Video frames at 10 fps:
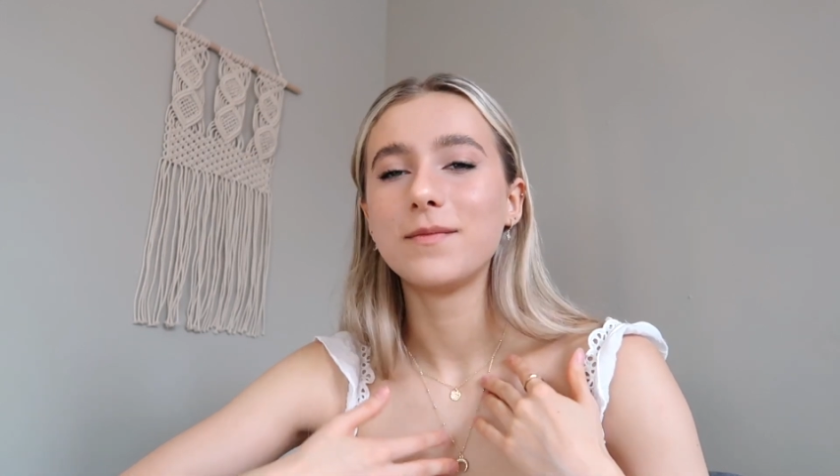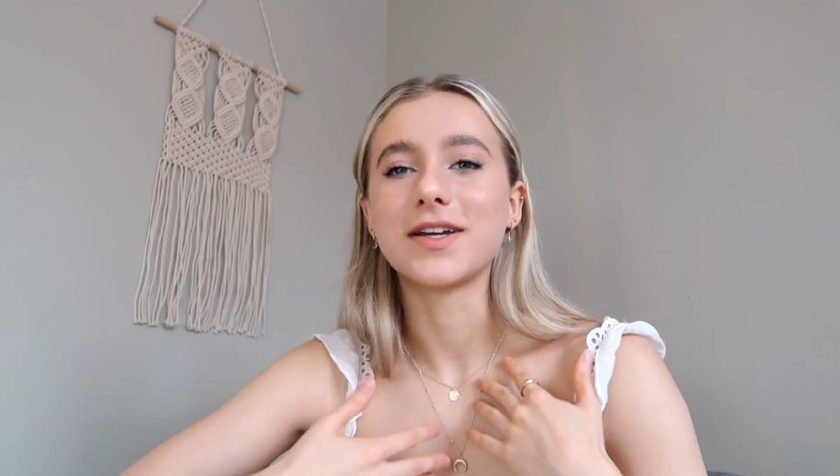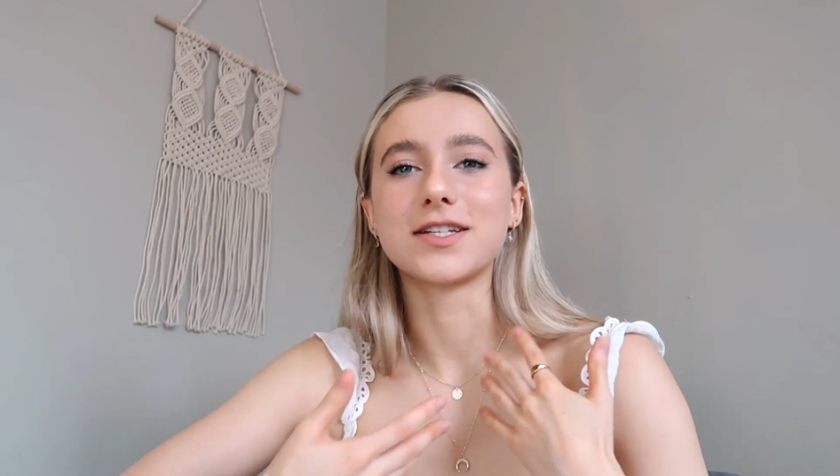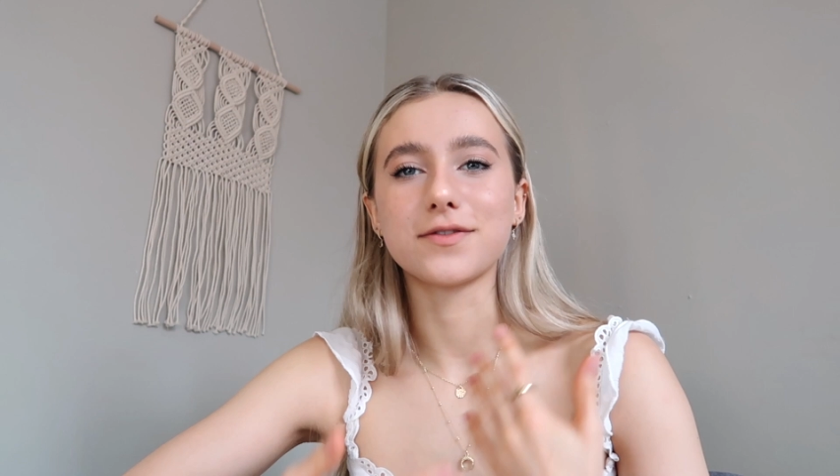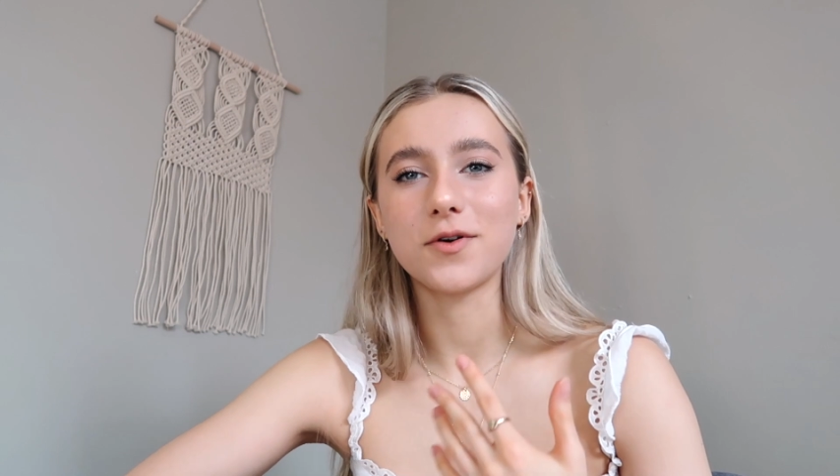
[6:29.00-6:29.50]

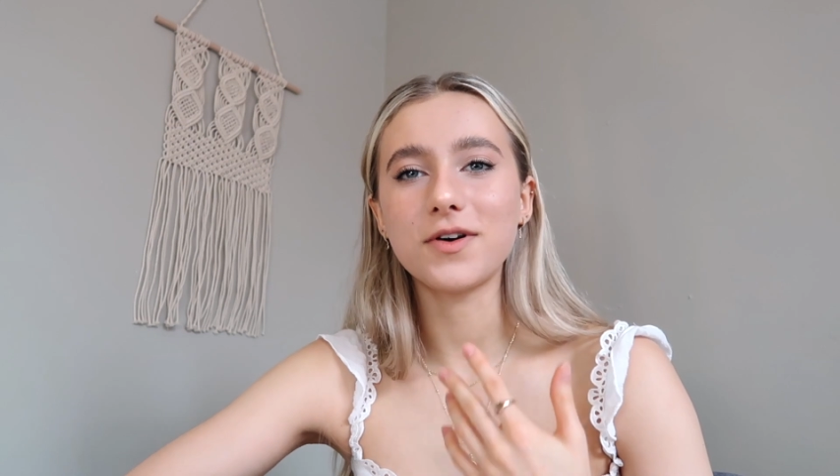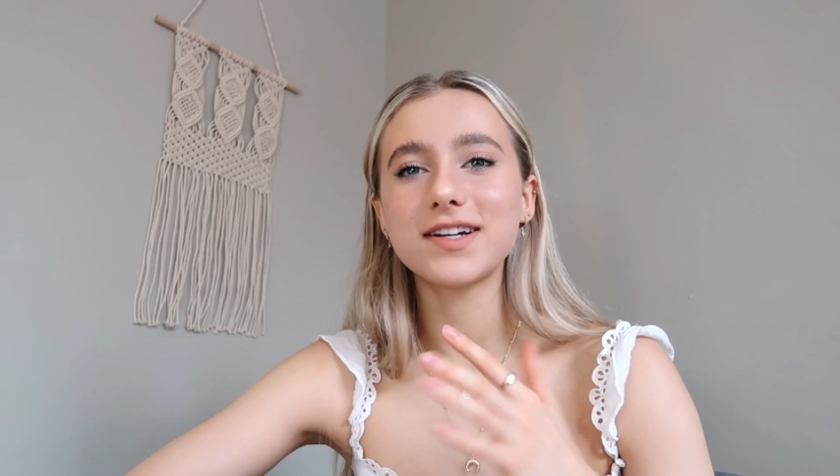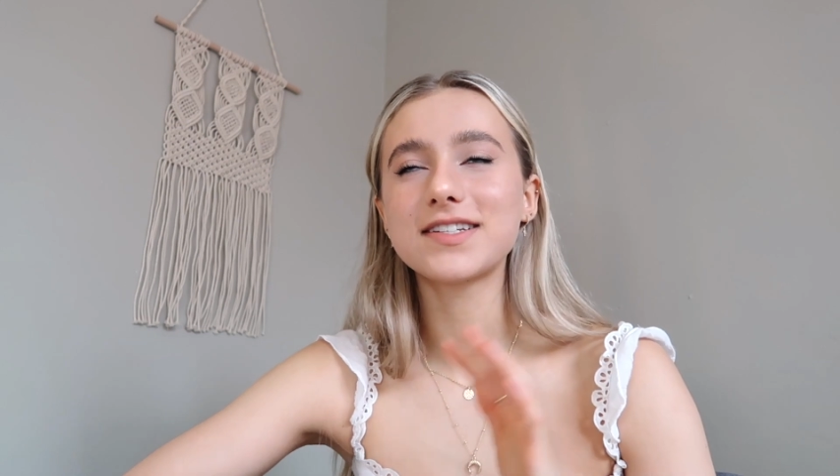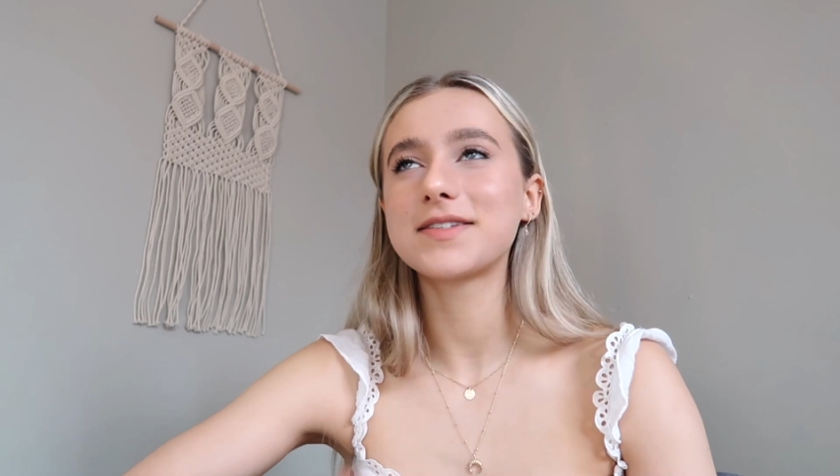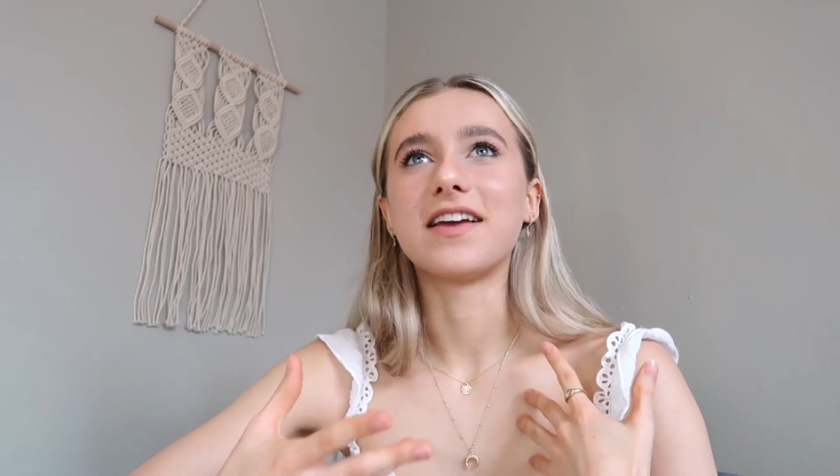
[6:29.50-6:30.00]
because of
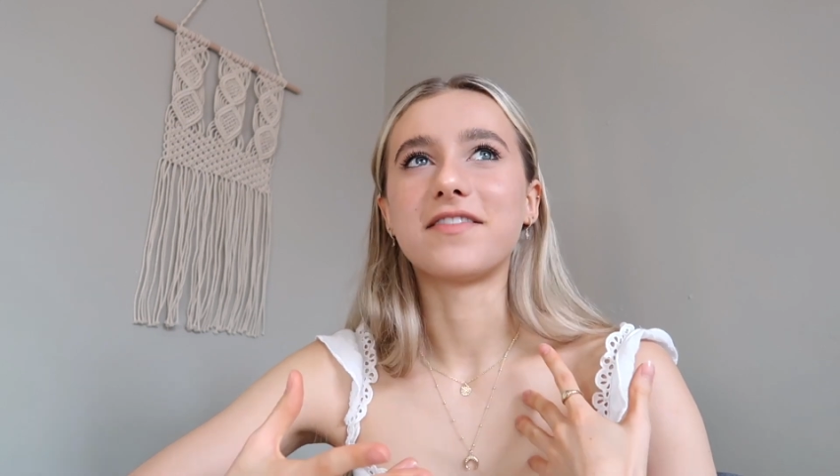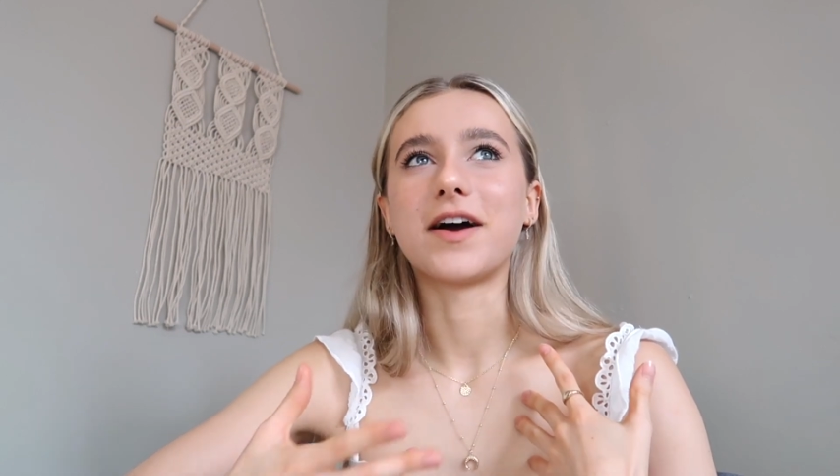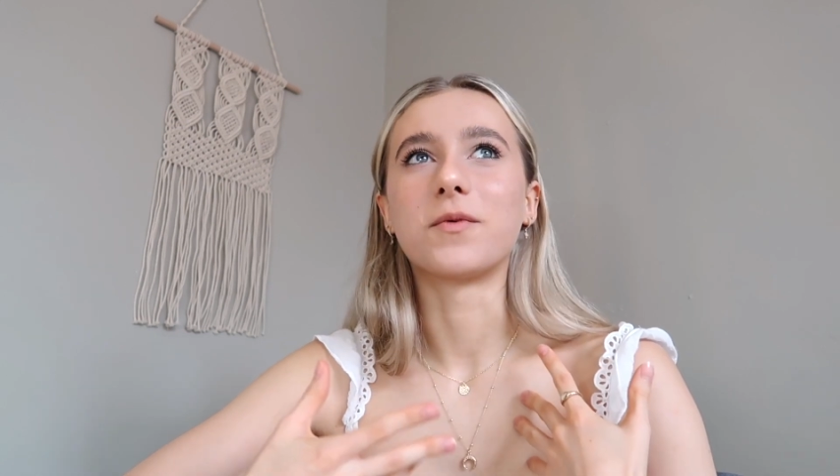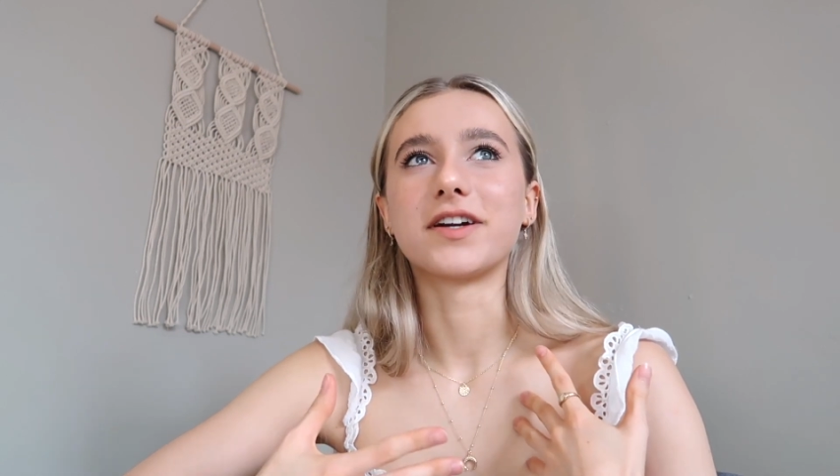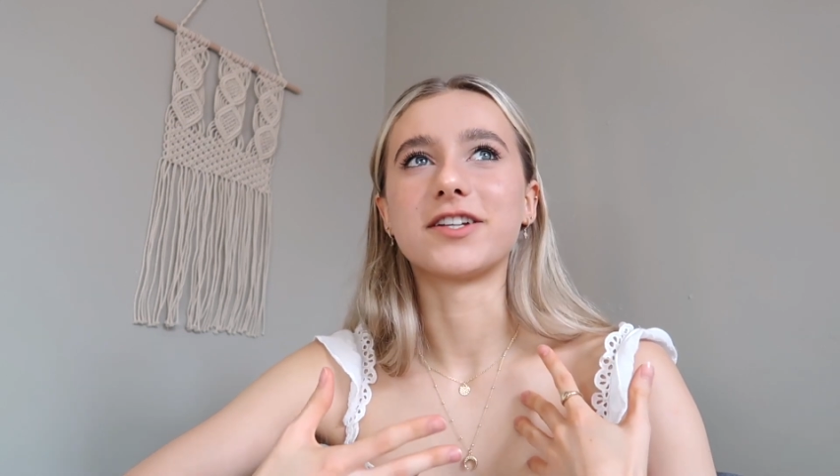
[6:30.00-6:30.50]
course if
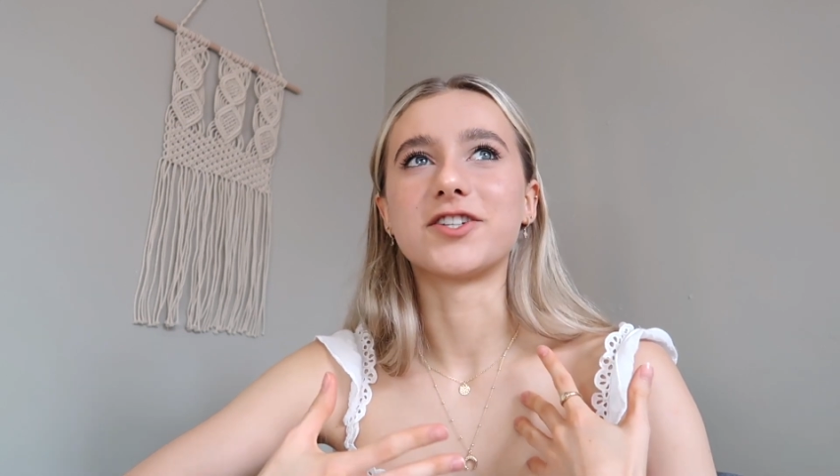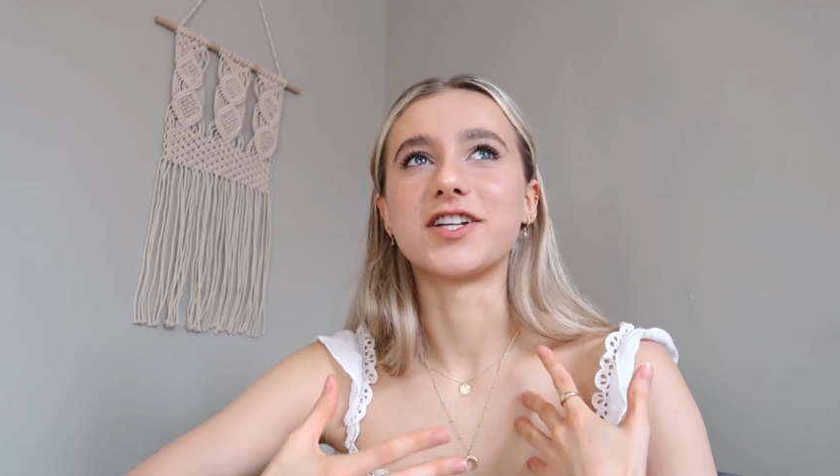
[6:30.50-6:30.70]
I were to